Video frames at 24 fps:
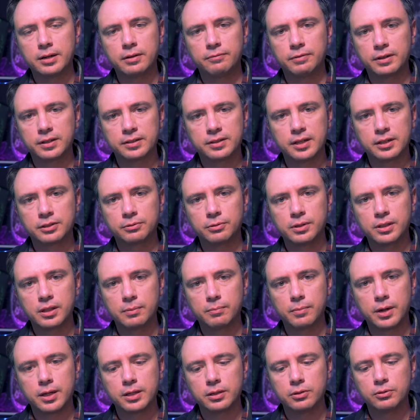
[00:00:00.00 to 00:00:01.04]
of accessory that
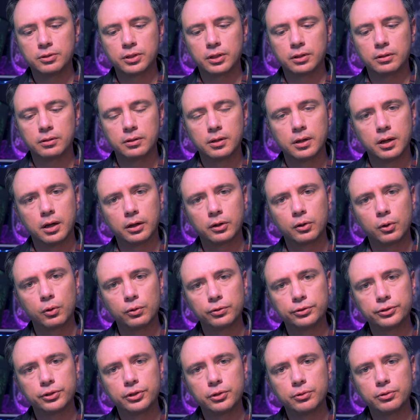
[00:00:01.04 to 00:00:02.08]
might use a
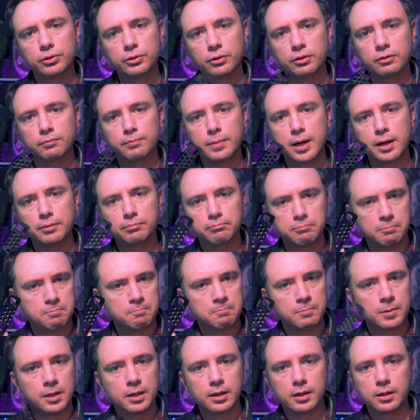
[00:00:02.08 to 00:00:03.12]
cold shoe sort of mount.
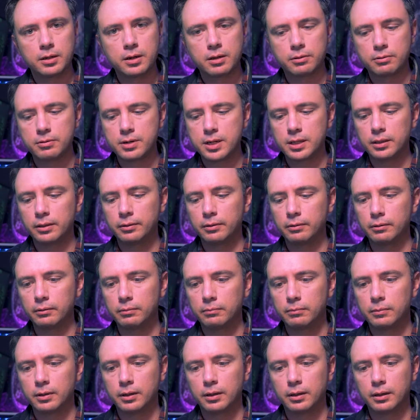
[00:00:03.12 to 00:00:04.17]
Another neat little
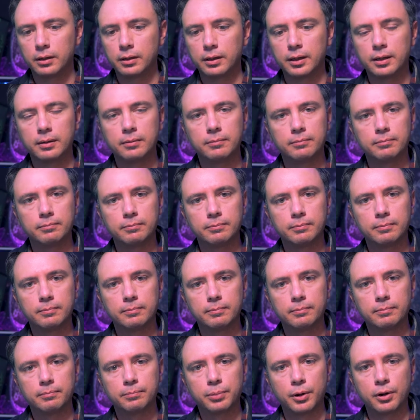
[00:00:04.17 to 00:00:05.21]

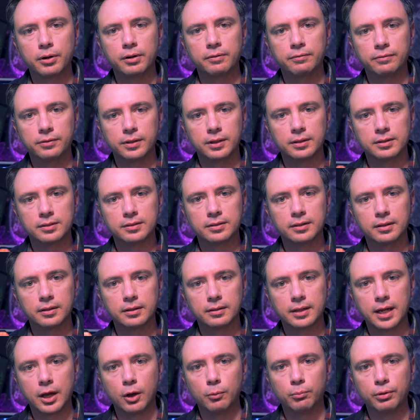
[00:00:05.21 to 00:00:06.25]
part of this
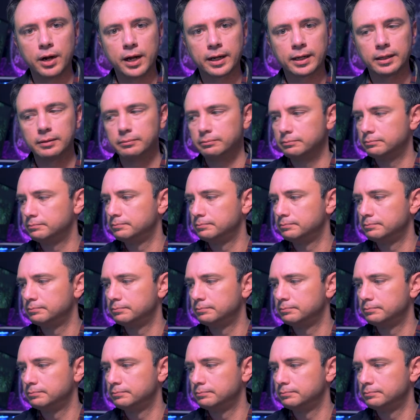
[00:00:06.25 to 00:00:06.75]
L bracket.